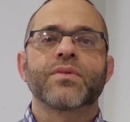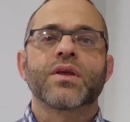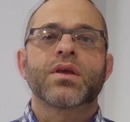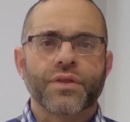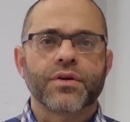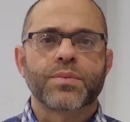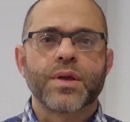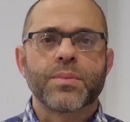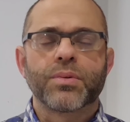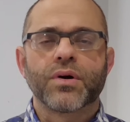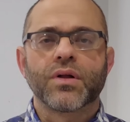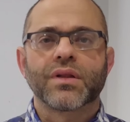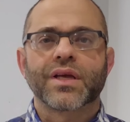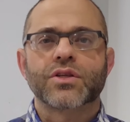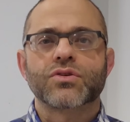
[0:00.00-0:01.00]
Other
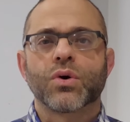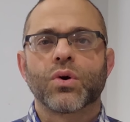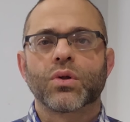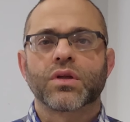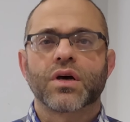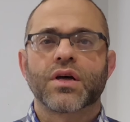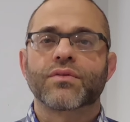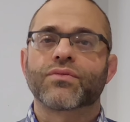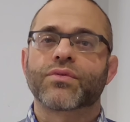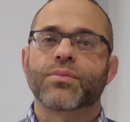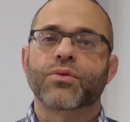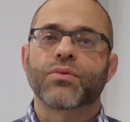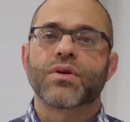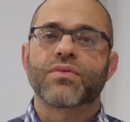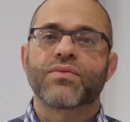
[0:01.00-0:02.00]
people like to hold on from
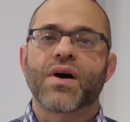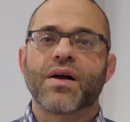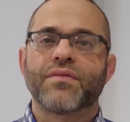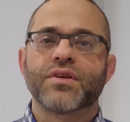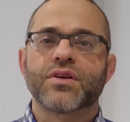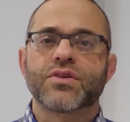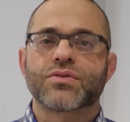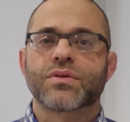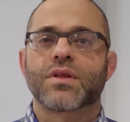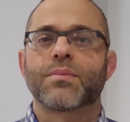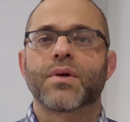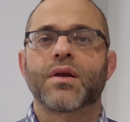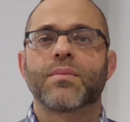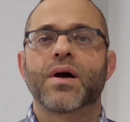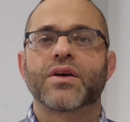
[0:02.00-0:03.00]
3 to 5 years so they
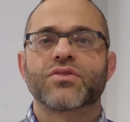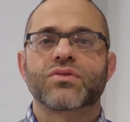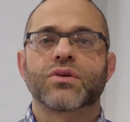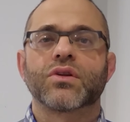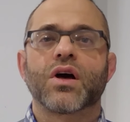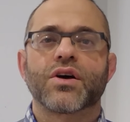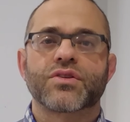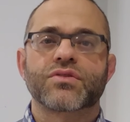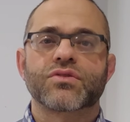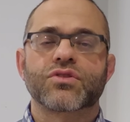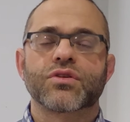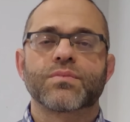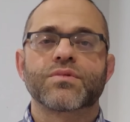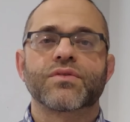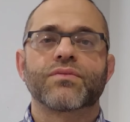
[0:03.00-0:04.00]
minimize their loss in
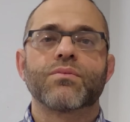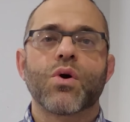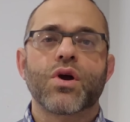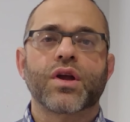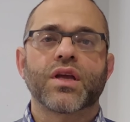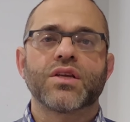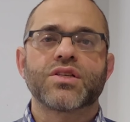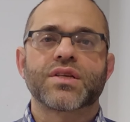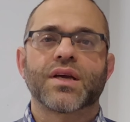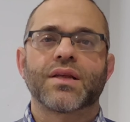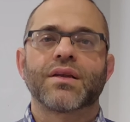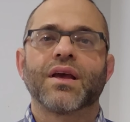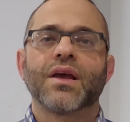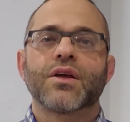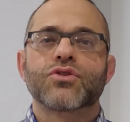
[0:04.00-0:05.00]
terms of mortgage,
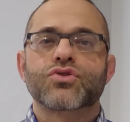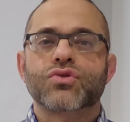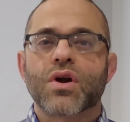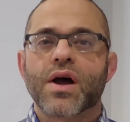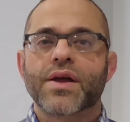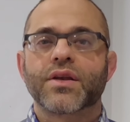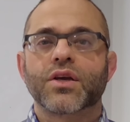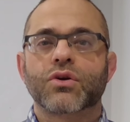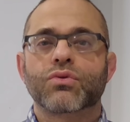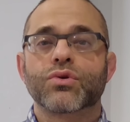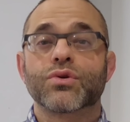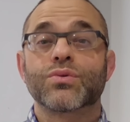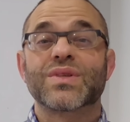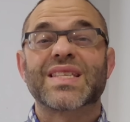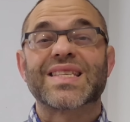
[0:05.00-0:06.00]
yet try and
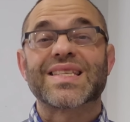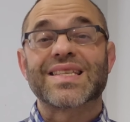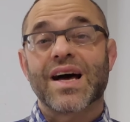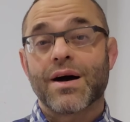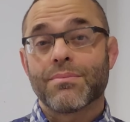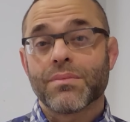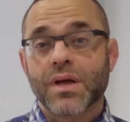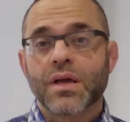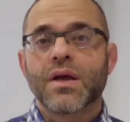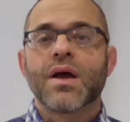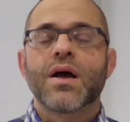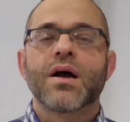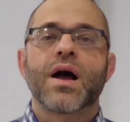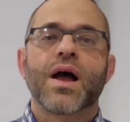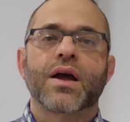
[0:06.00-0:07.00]
accrue some
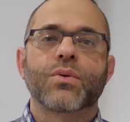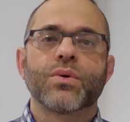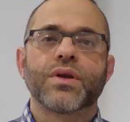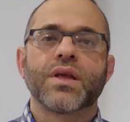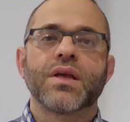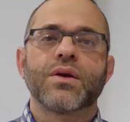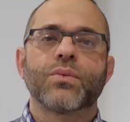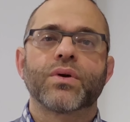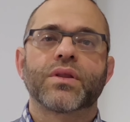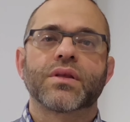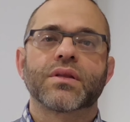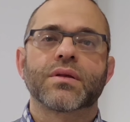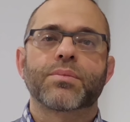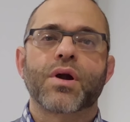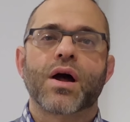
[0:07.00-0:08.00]
equity
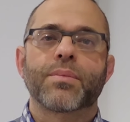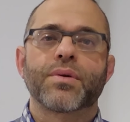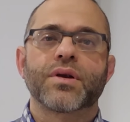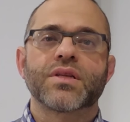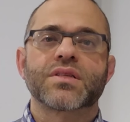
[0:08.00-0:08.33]
within the property,